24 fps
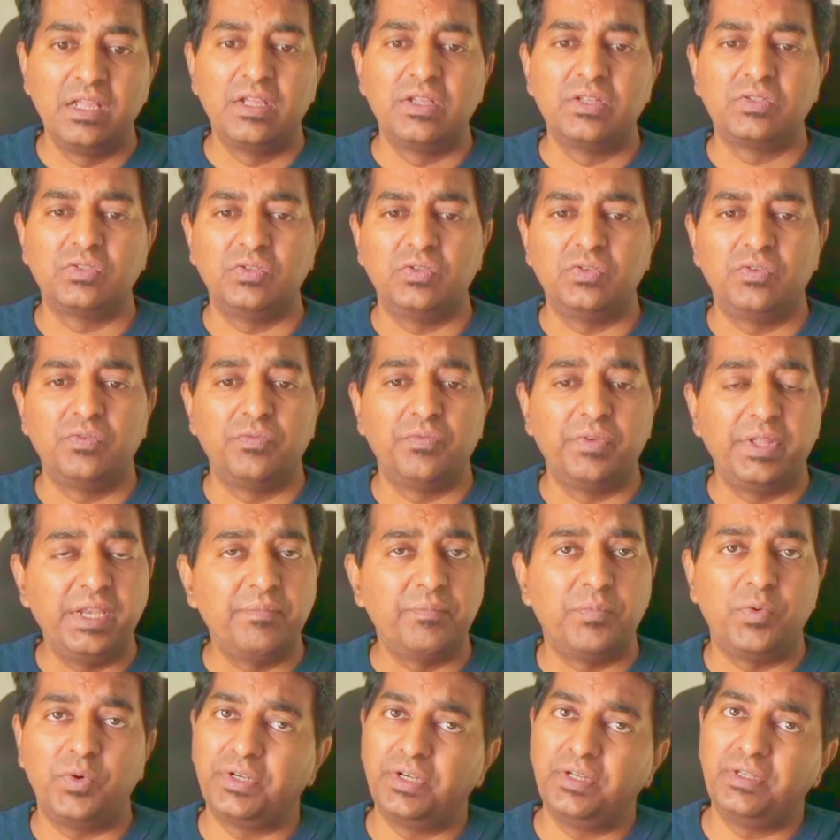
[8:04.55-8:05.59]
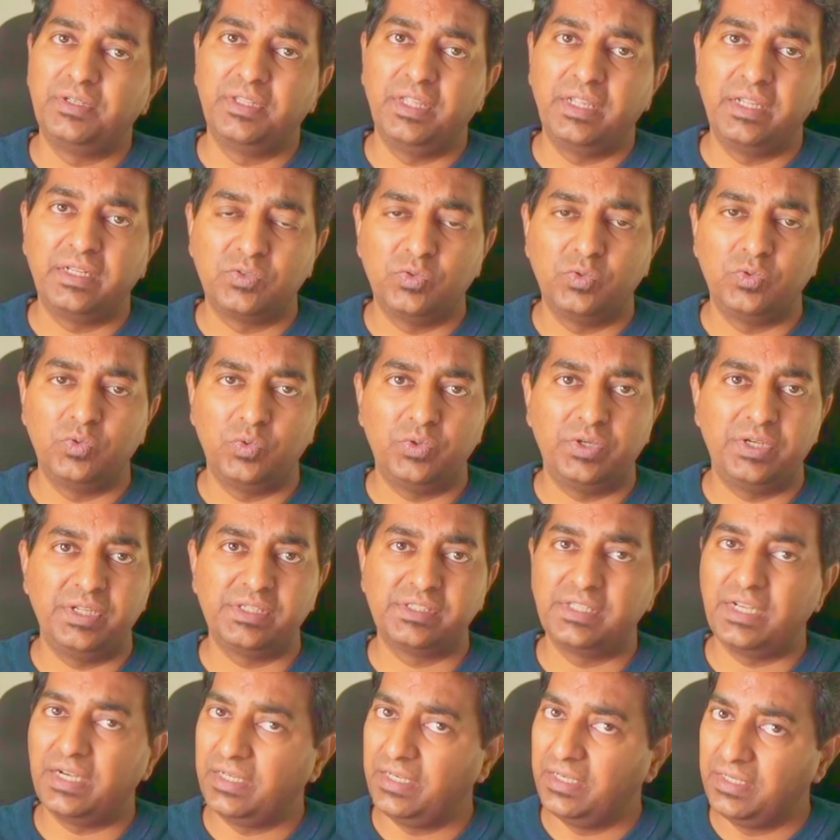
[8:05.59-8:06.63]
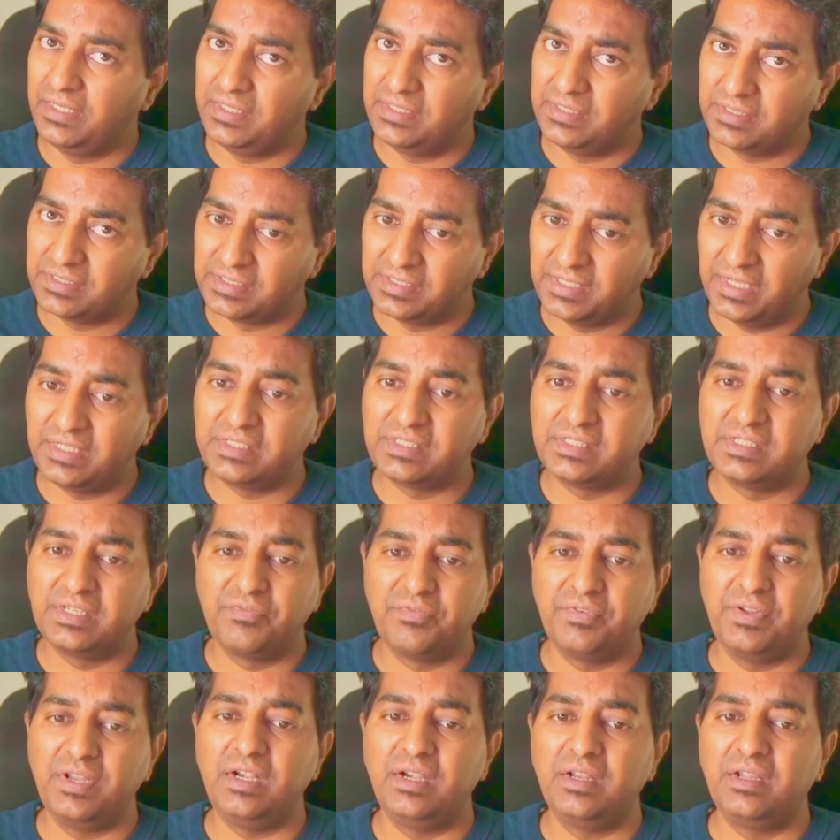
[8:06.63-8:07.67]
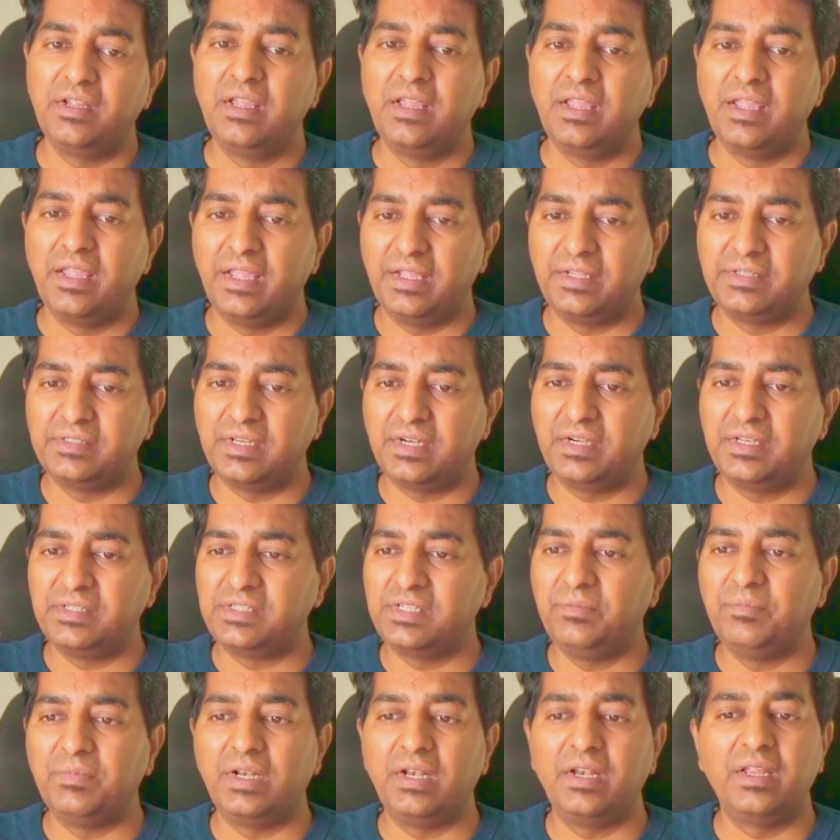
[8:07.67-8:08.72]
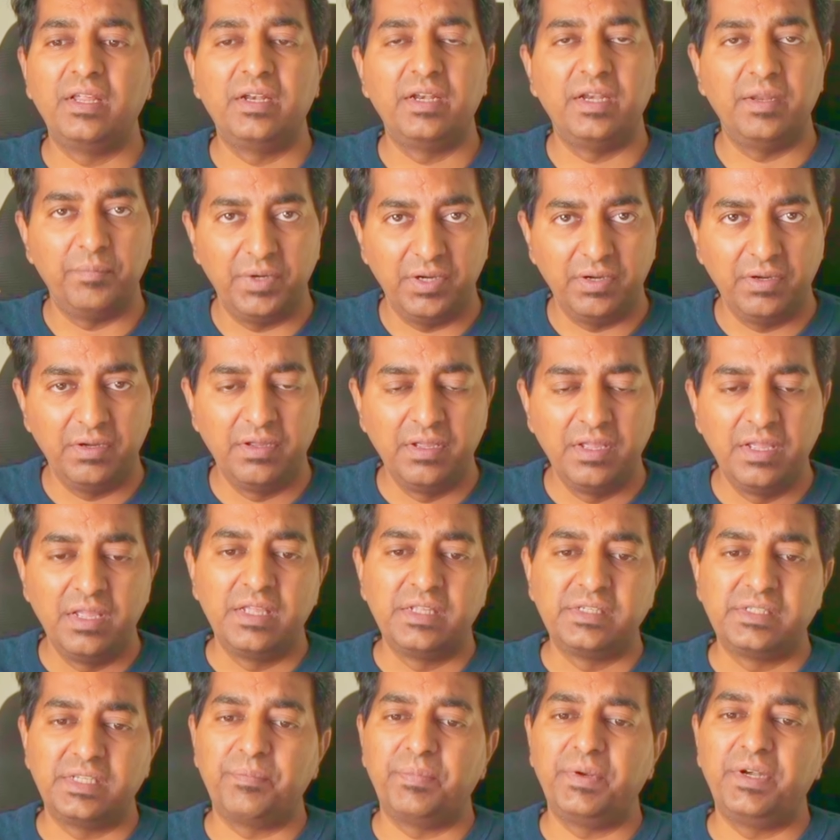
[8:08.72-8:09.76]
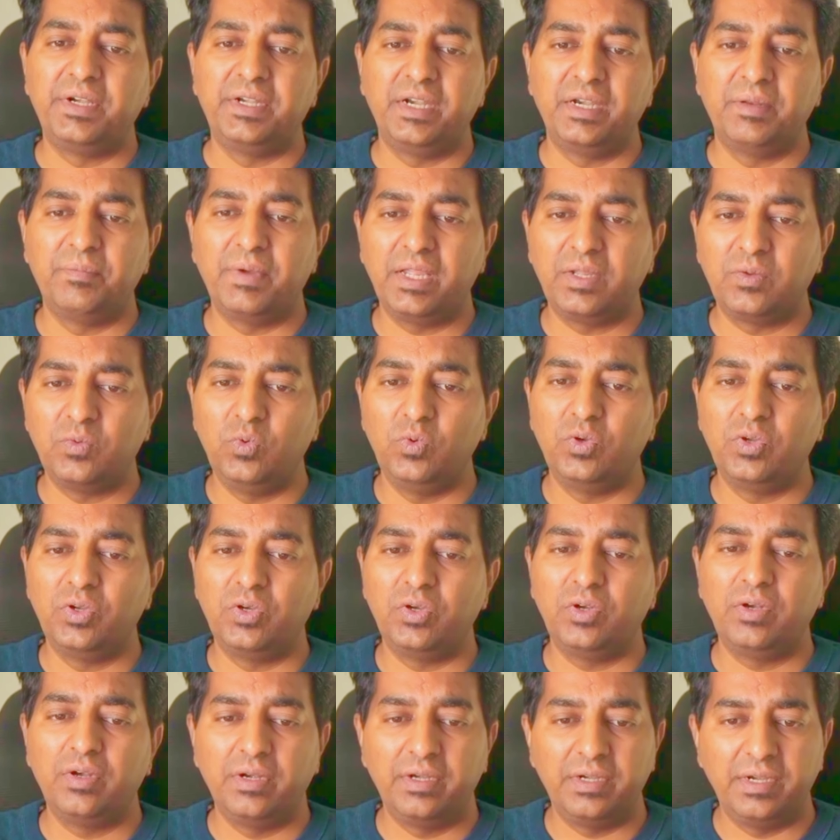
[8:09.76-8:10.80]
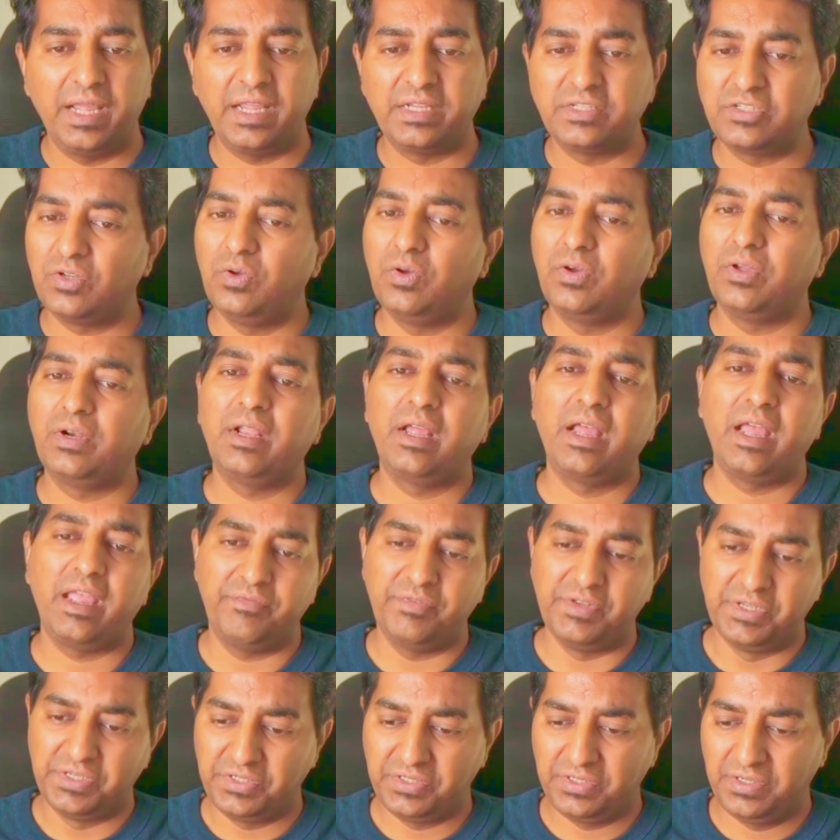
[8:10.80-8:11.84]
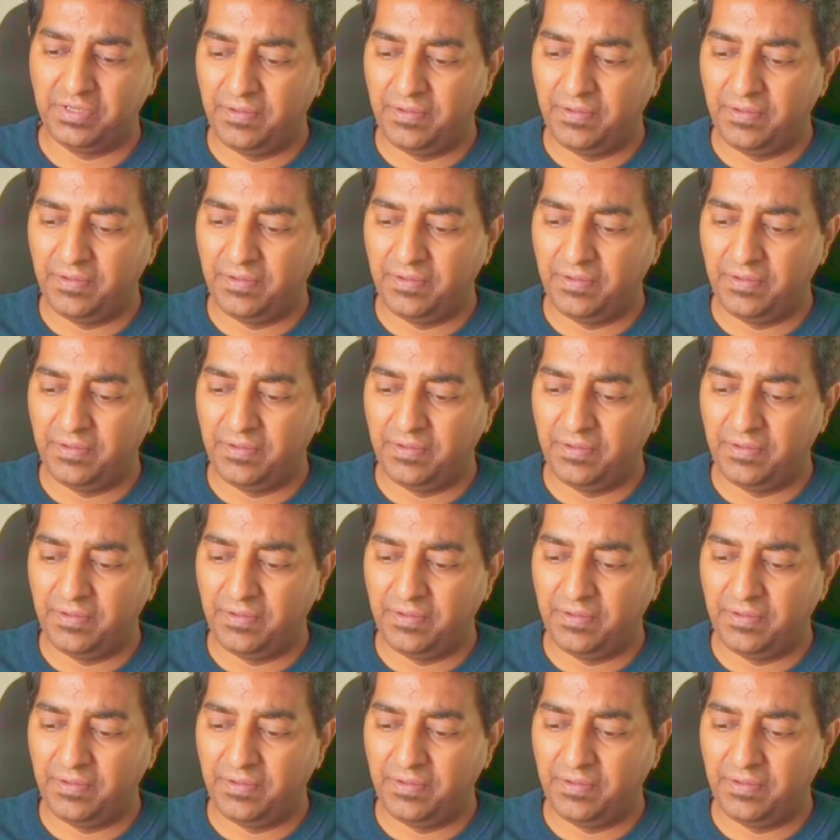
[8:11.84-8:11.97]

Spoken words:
So very important thing to note is that it is a 6-field hexadecimal number separated by colon, dash, or hyphens.